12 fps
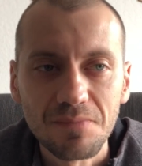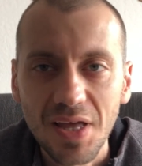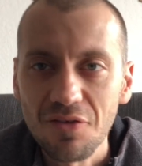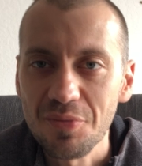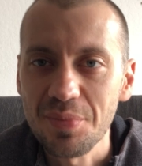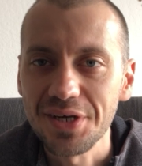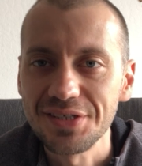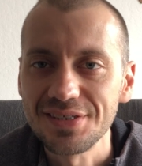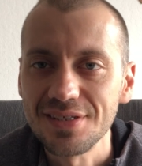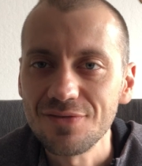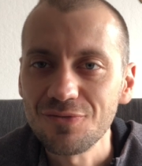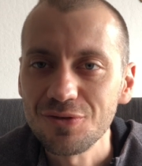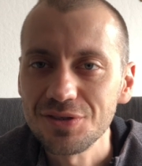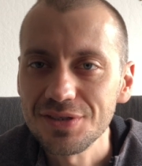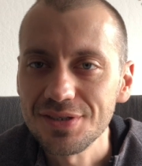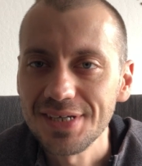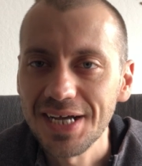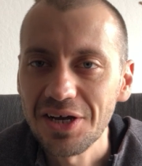everybody's an
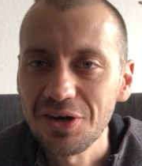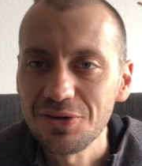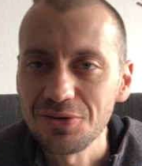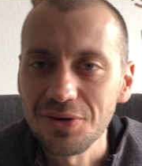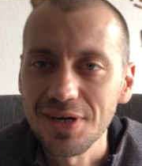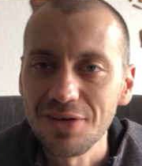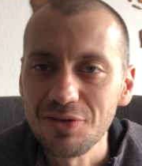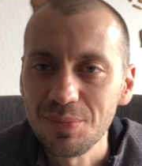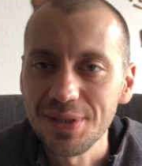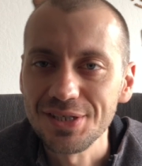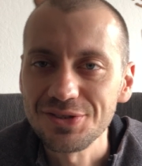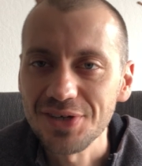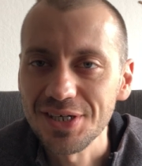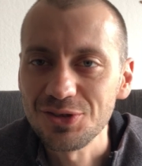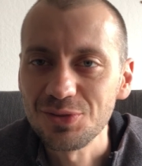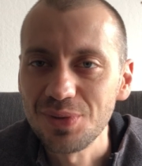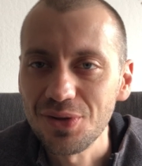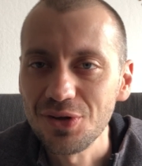influencer now, everybody's trying
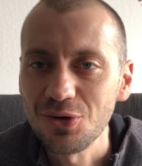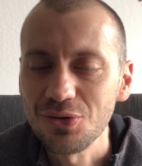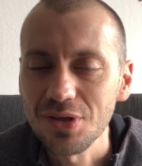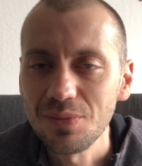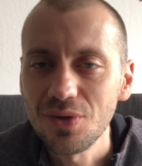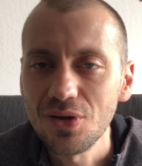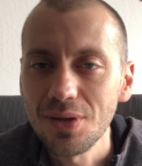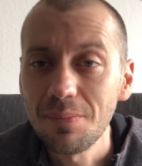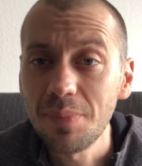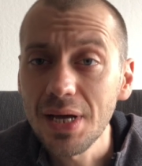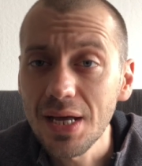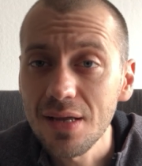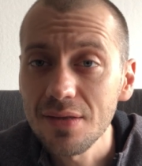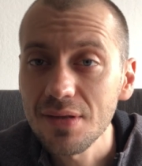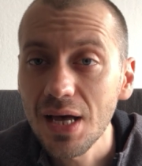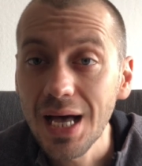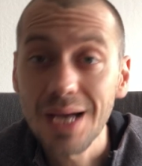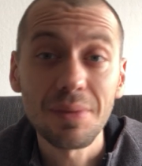to build their own community, but
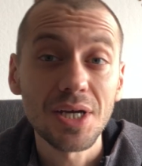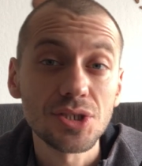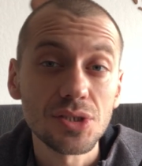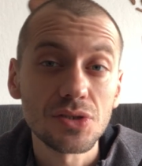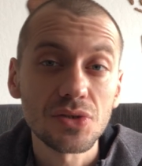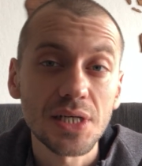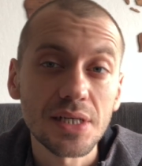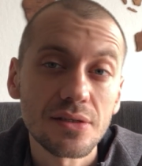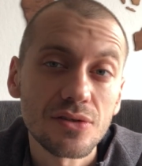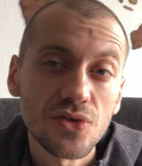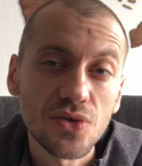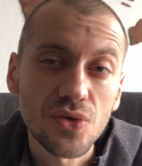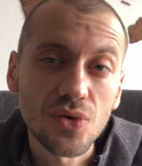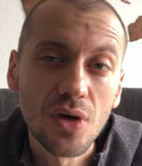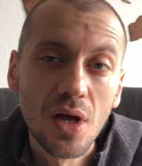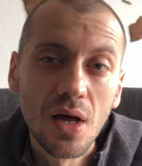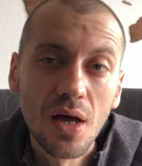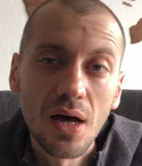I'm actually trying to